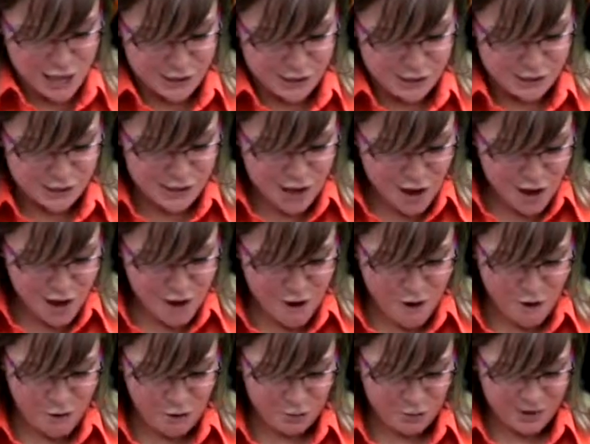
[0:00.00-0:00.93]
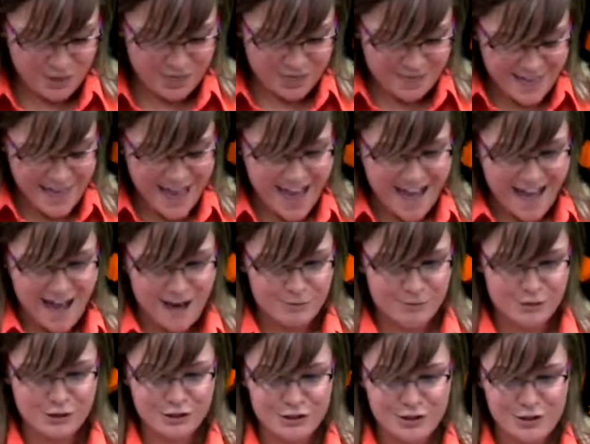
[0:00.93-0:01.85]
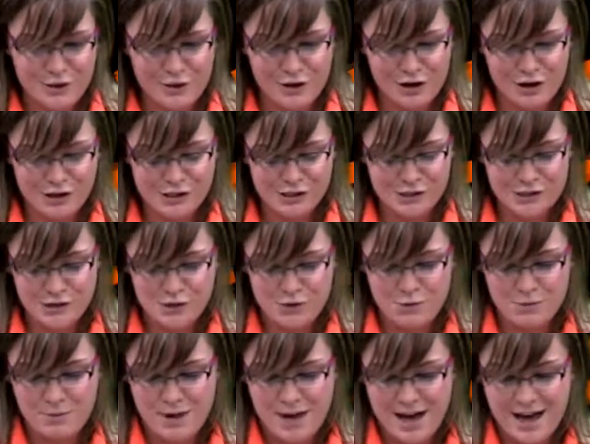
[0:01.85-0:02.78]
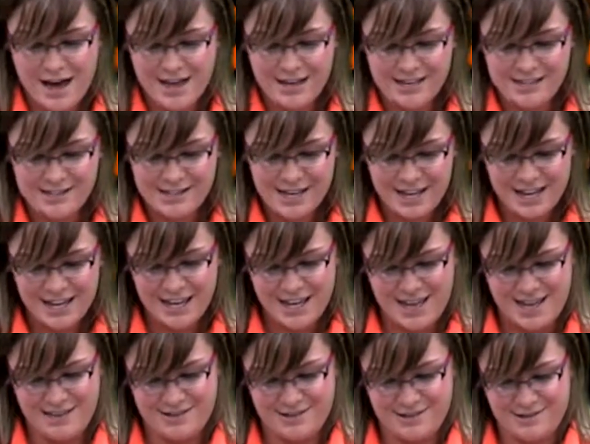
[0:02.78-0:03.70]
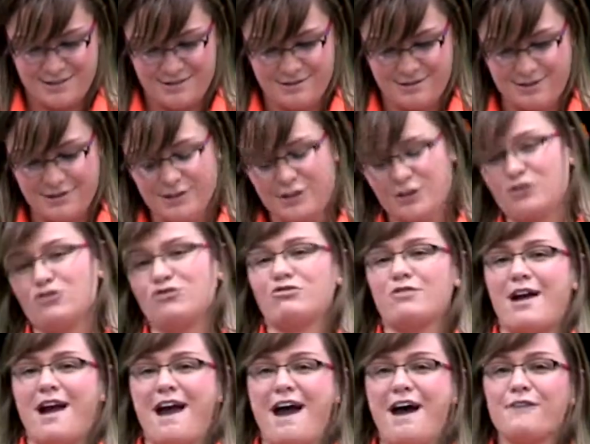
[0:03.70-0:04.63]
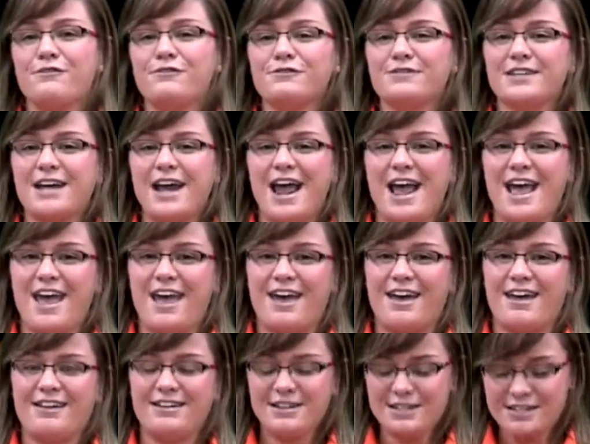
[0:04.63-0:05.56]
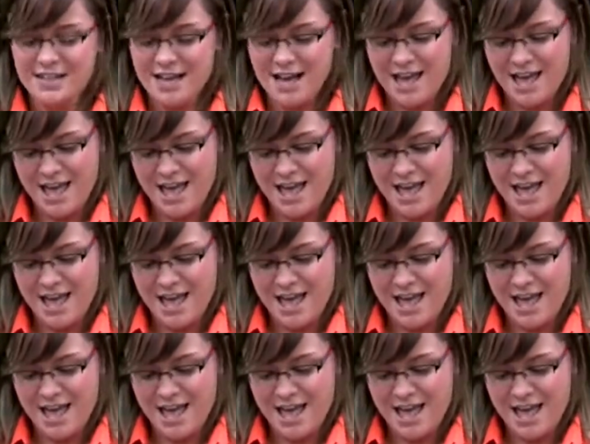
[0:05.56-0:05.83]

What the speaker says: So with that, I'm going to go on to my second craft. And